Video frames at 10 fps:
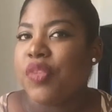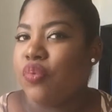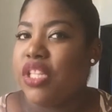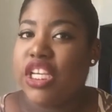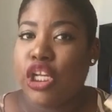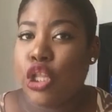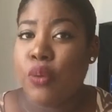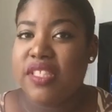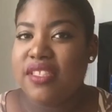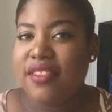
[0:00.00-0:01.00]
really
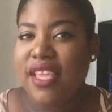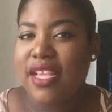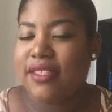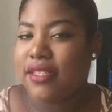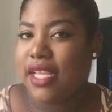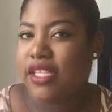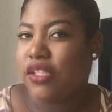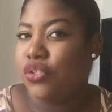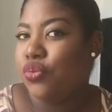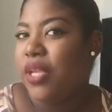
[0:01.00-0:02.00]
close to things and like
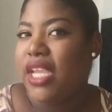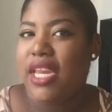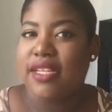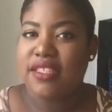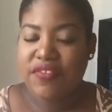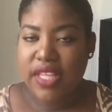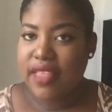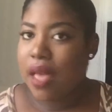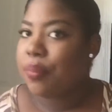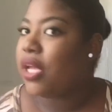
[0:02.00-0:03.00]
zooming in and stuff like
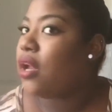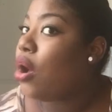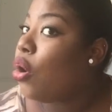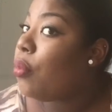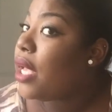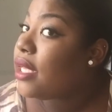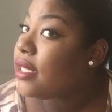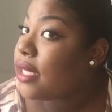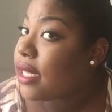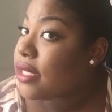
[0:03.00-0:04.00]
that. But oh my
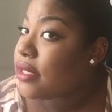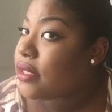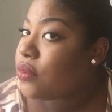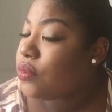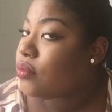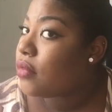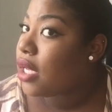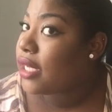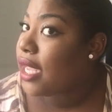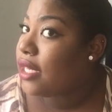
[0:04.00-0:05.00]
goodness,
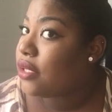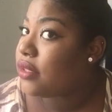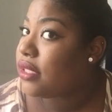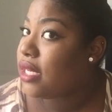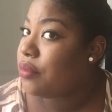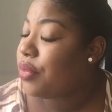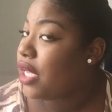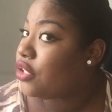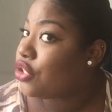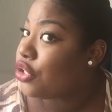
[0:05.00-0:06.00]
again, you'll see it in
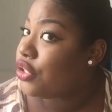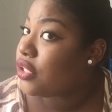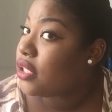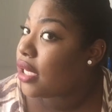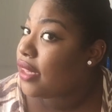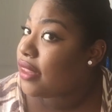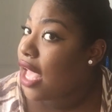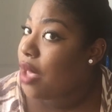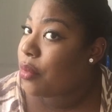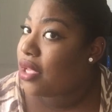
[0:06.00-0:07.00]
pictures. Look at
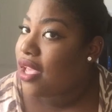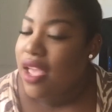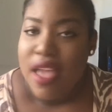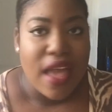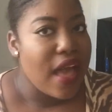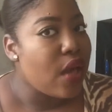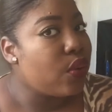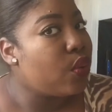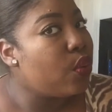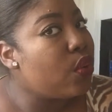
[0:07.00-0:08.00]
them, how
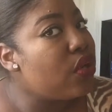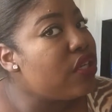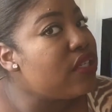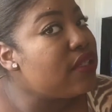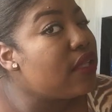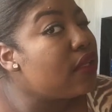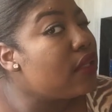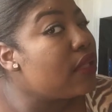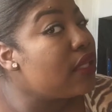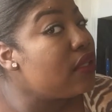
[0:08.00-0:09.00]
gorgeous they
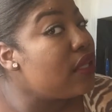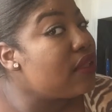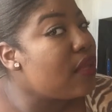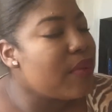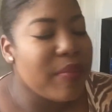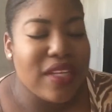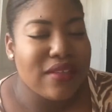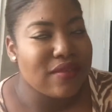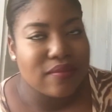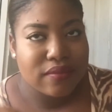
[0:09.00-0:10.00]
look. Like, look at them. I
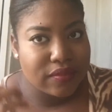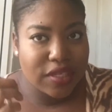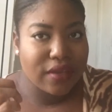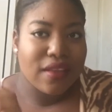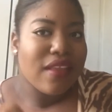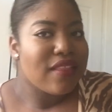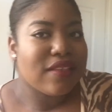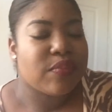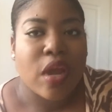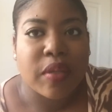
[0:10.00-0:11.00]
mean,
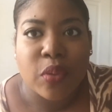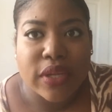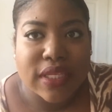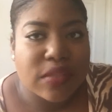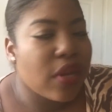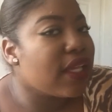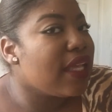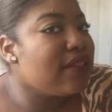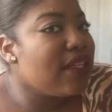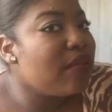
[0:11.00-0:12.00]
this is probably pointless, you probably
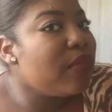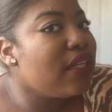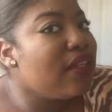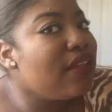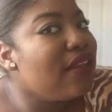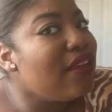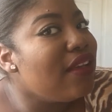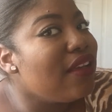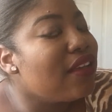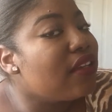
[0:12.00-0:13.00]
can't see it, but
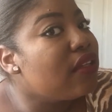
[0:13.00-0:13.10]
look.